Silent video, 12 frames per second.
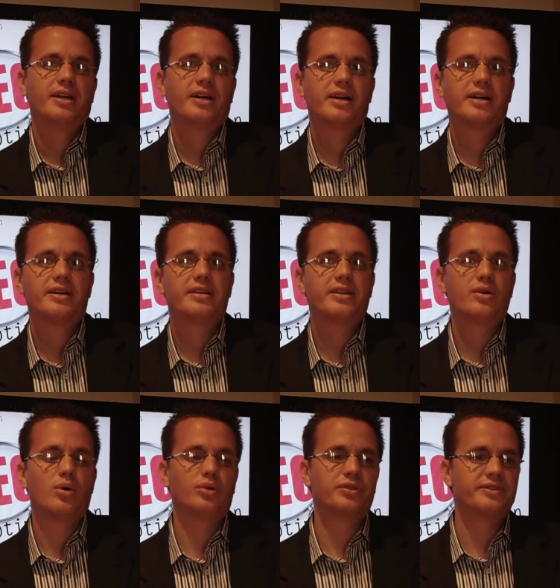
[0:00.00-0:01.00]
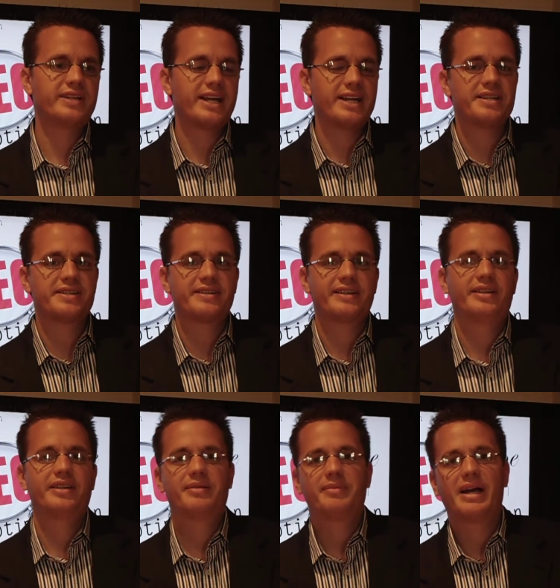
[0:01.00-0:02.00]
Uh, the olden days,
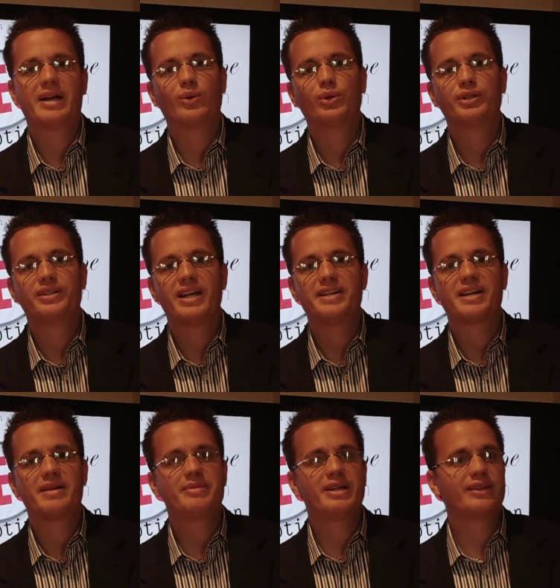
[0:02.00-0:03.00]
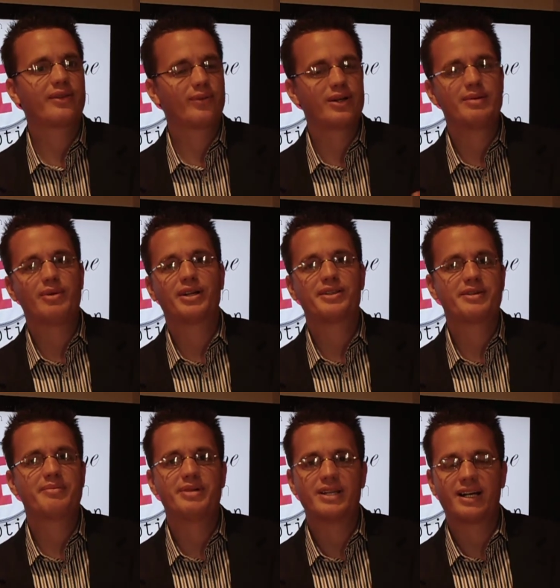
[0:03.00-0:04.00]
and by olden days I mean three months
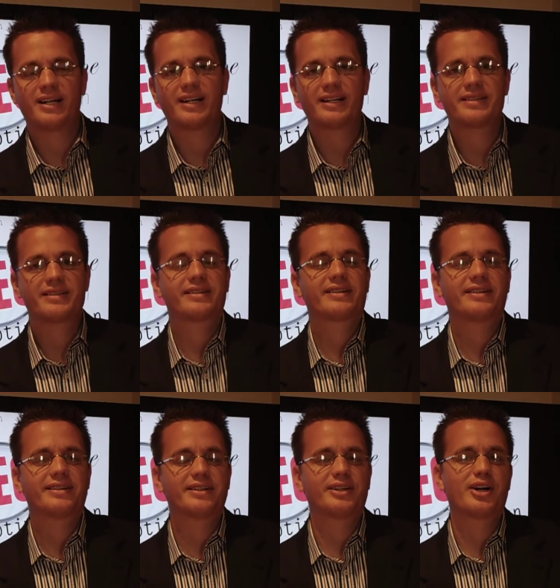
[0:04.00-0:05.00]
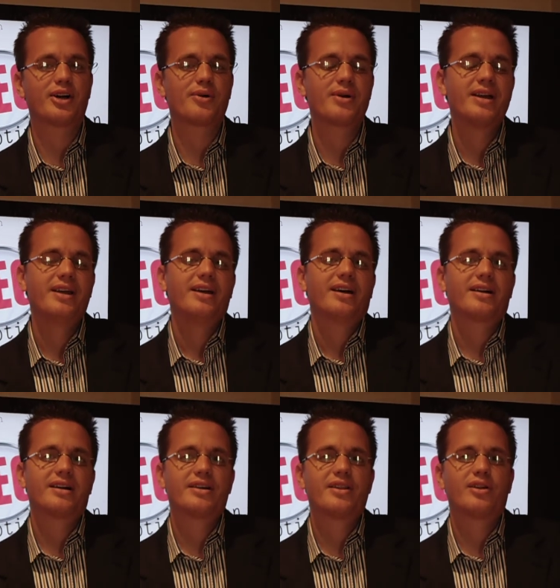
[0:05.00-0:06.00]
and beyond uh, ago,
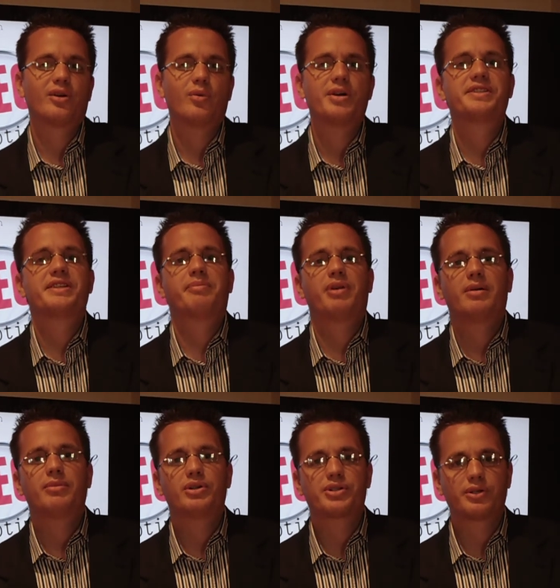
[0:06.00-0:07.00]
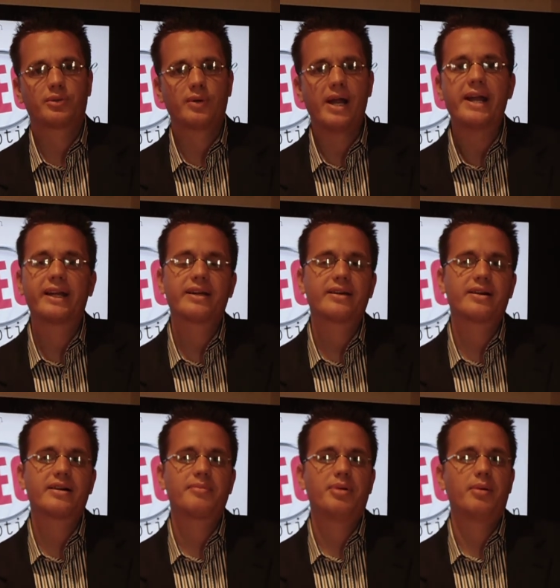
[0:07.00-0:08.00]
uh, there was the publisher rank.
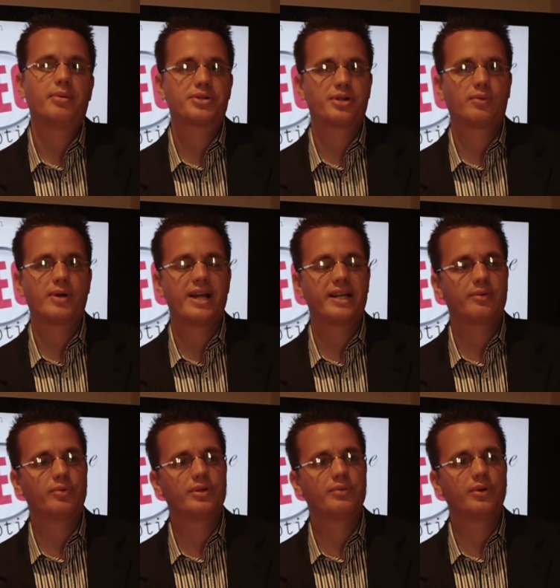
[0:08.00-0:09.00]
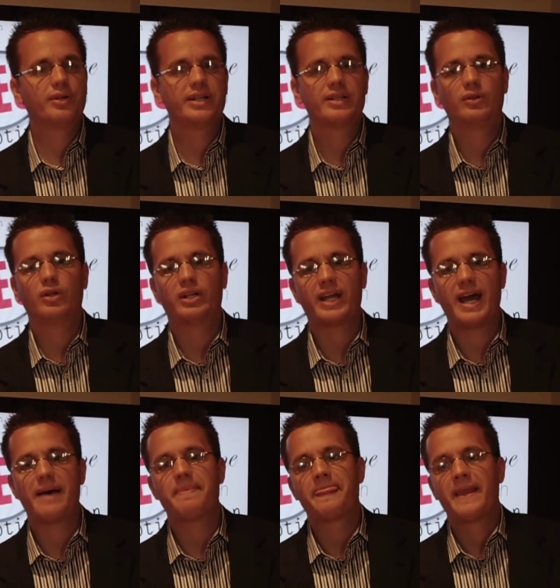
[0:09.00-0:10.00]
Uh, publisher rank would really look
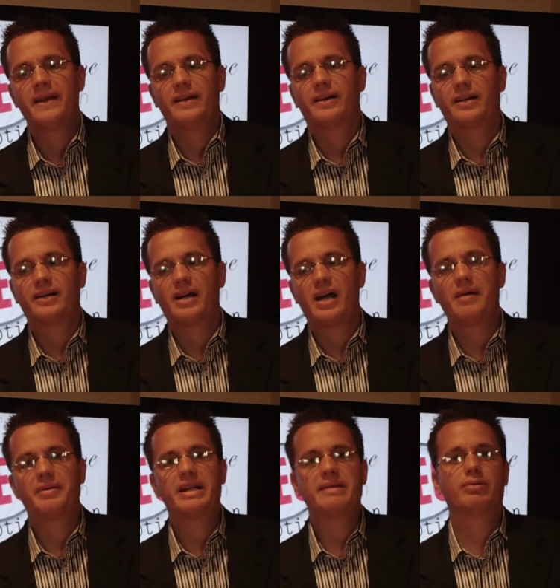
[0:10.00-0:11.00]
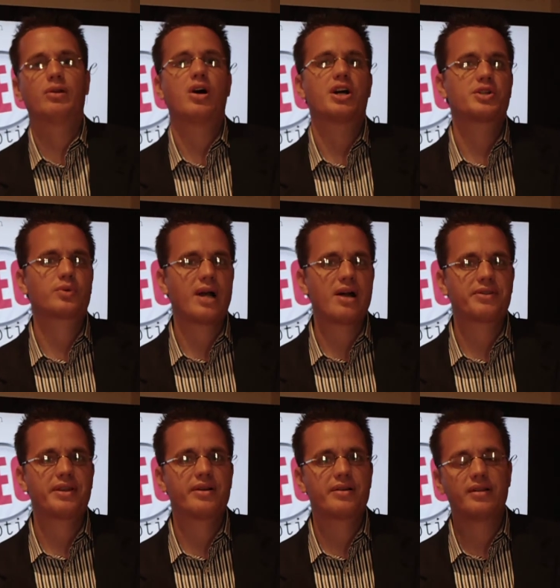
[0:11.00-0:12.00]
at how many blogs were out
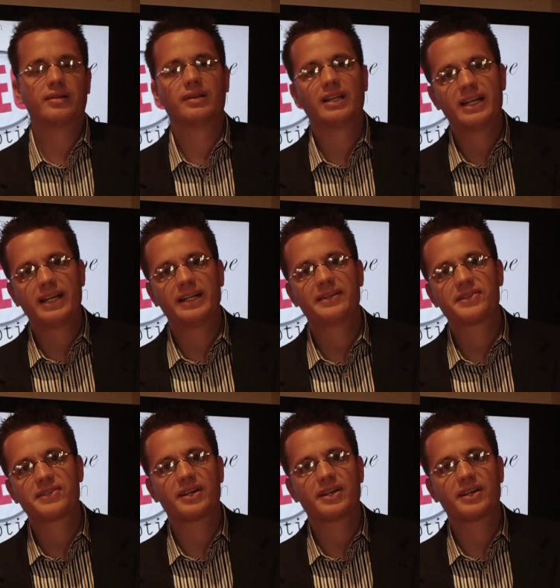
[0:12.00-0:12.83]
there, the links,